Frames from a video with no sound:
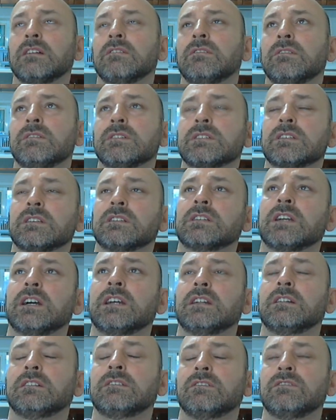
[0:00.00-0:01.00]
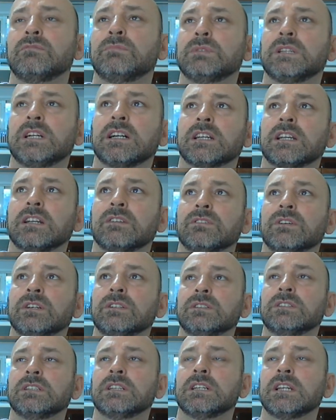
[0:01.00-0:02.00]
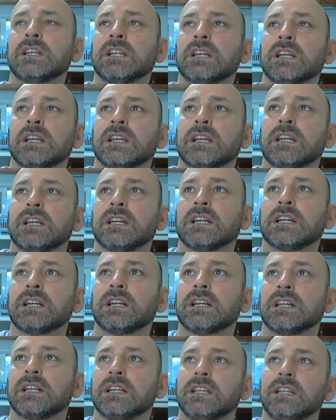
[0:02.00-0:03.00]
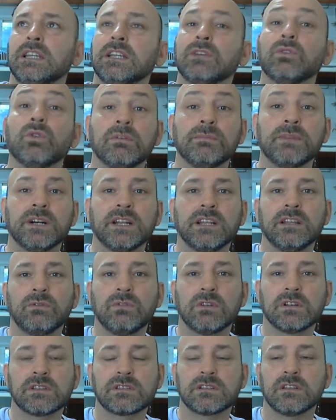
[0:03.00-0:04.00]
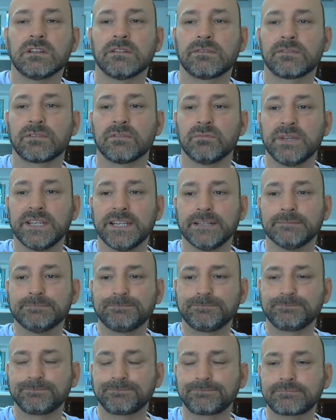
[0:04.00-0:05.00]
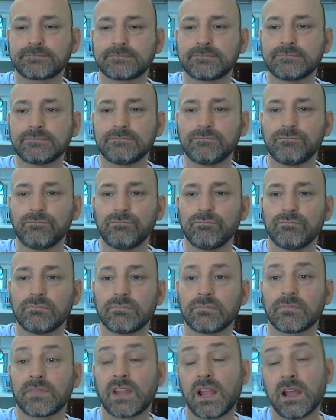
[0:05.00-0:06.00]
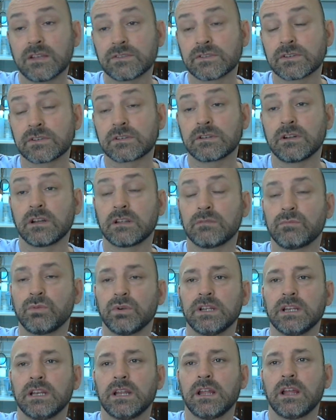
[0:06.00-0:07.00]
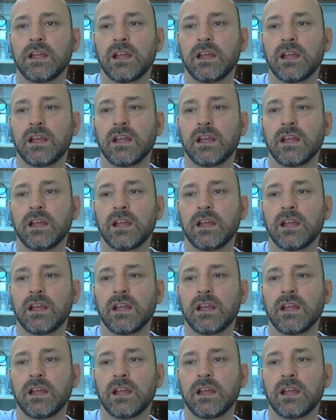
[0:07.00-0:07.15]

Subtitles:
What was the title of a blog I wrote? Equal Money, What's in It for Me? As a starting point.